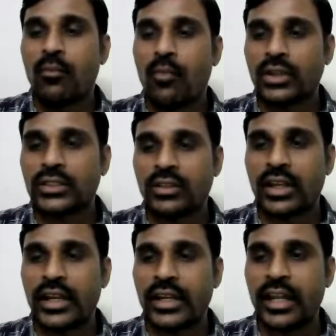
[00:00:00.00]
will
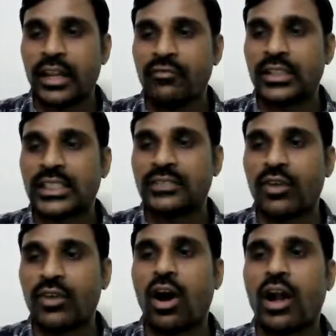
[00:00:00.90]

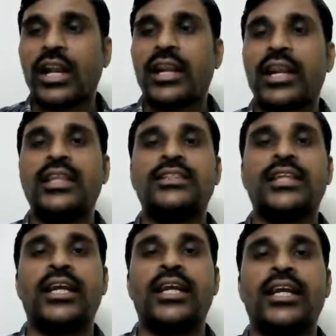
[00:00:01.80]
not attend the
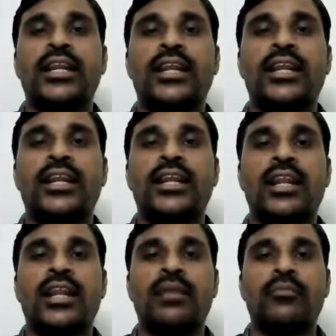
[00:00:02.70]
general meetings.
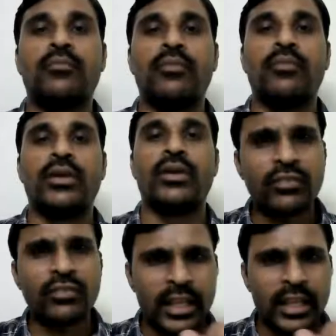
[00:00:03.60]
Most of the
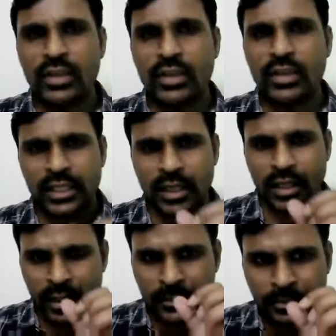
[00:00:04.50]
retail investors
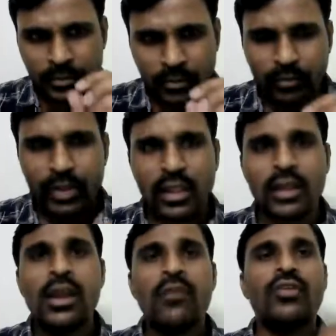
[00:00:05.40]

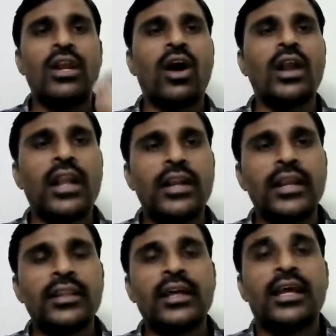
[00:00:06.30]
will not
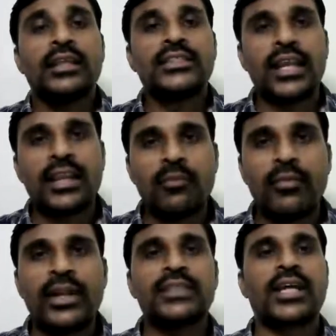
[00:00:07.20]
attend the general
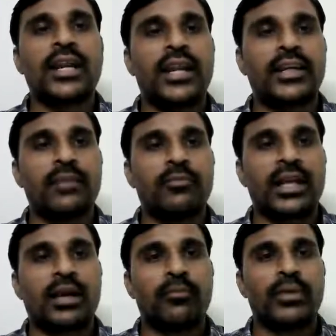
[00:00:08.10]
meetings conducted by the
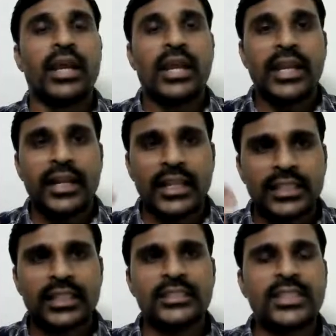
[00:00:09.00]
company. It is
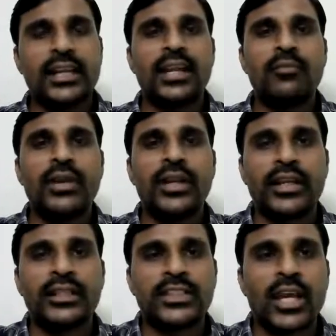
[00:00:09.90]
at the general
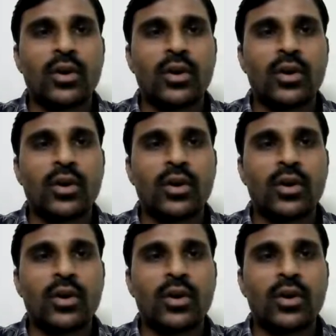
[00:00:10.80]
meetings,